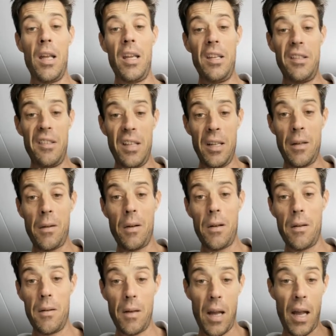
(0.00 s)
is
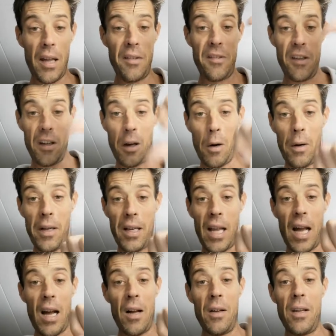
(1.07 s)
as you're going
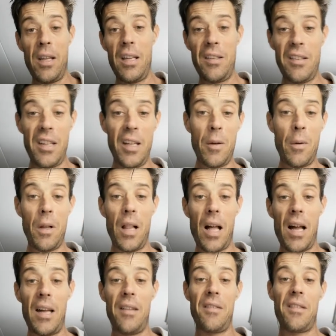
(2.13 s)
down is
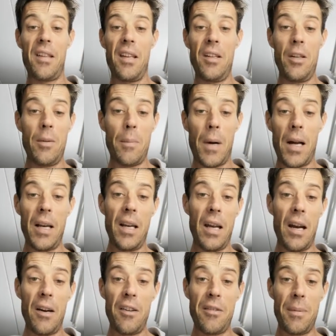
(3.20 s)
equalized in your body
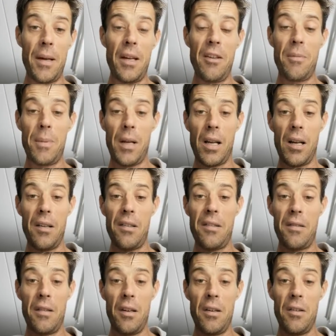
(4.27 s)
airspace
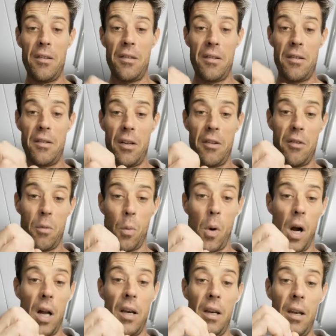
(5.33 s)
because there's just
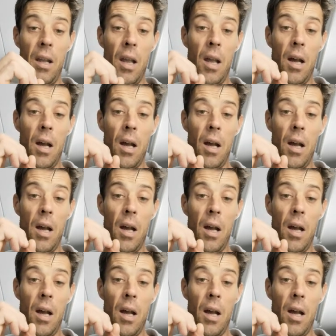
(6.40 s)
one